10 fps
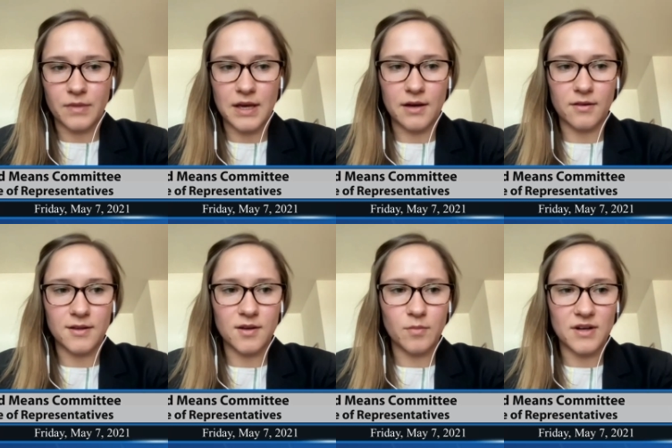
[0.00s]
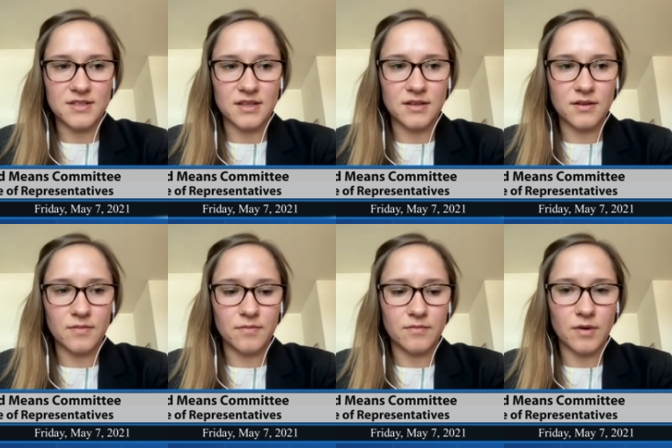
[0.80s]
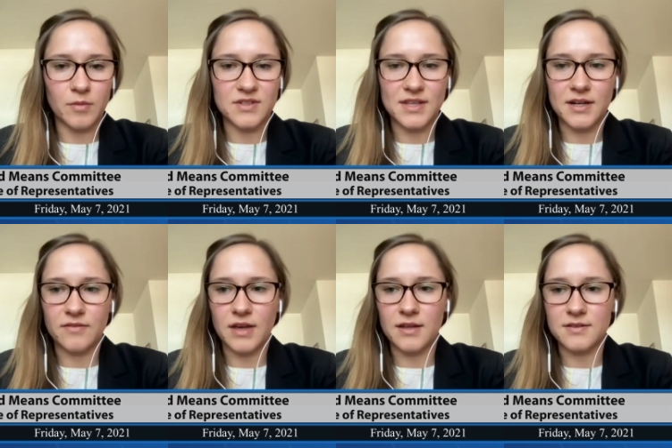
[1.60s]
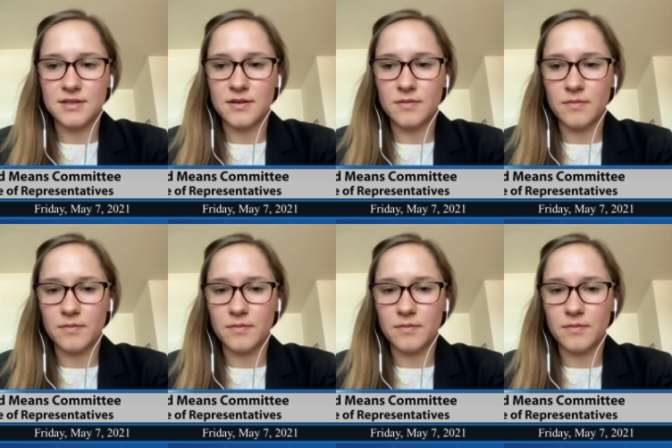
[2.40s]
Eklund, present. Representative Hansen?